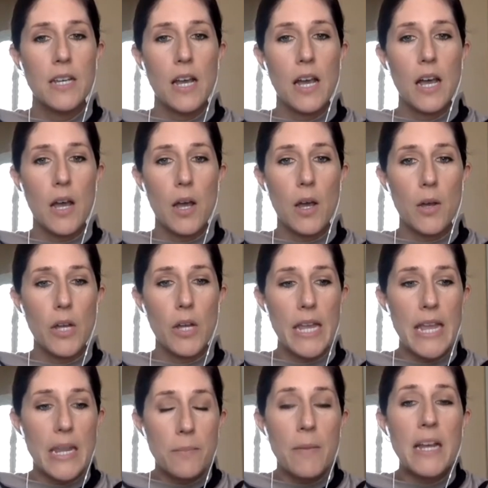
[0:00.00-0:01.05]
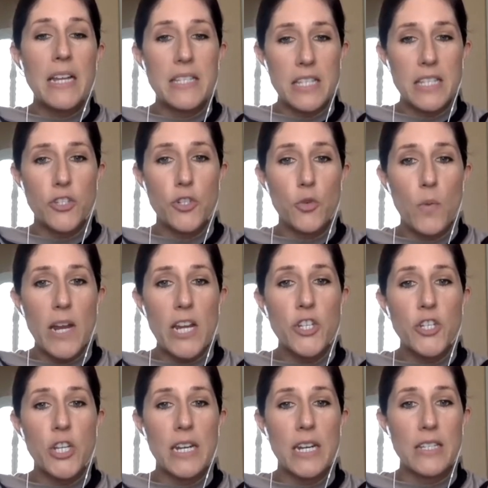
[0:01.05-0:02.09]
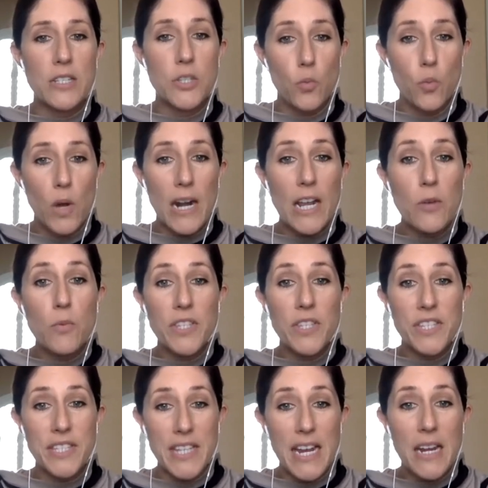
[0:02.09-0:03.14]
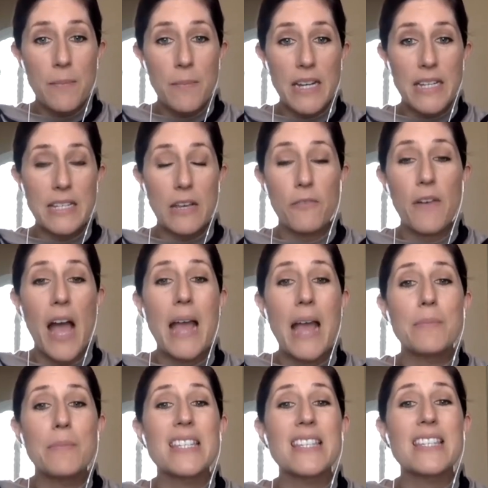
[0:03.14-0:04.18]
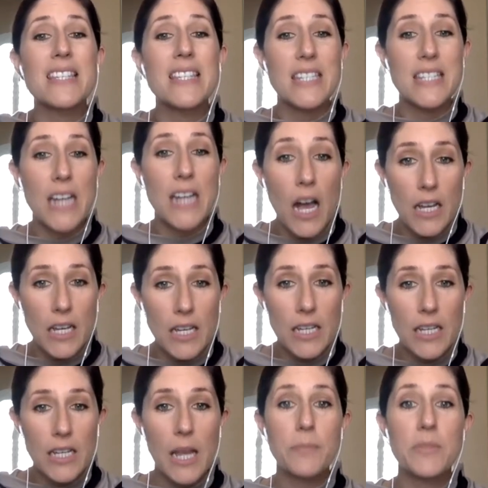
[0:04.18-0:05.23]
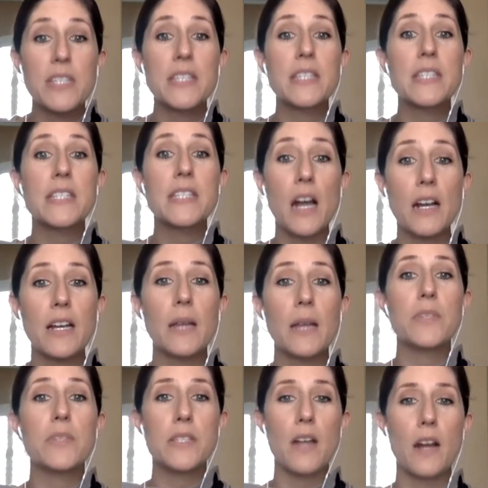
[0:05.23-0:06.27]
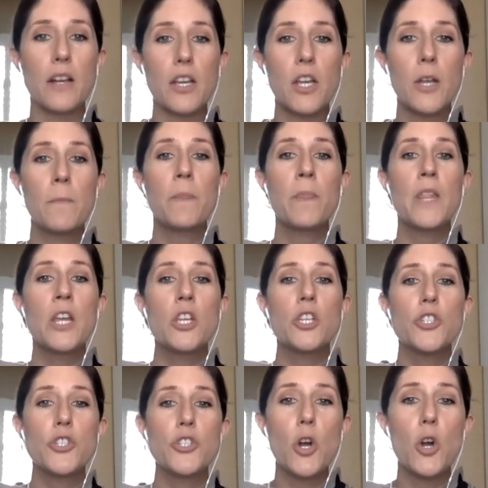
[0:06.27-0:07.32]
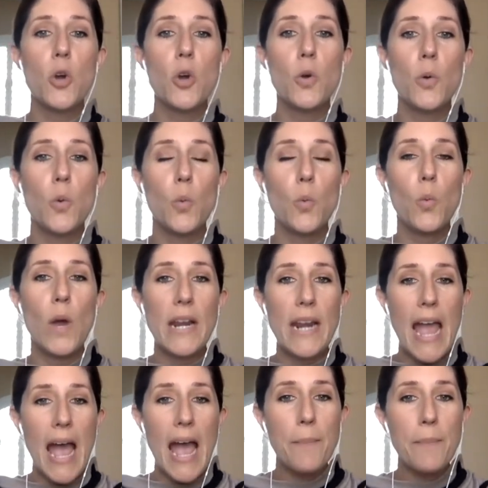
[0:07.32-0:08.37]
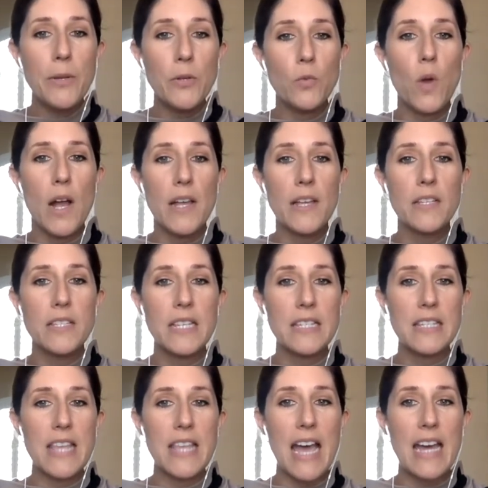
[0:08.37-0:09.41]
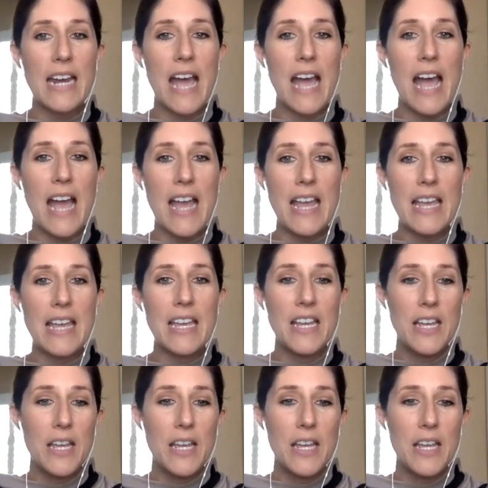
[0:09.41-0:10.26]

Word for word: uh, in my situation. Is what I would say to myself: I'm stuck. I'm stuck. I'm stuck. So what happened was is that I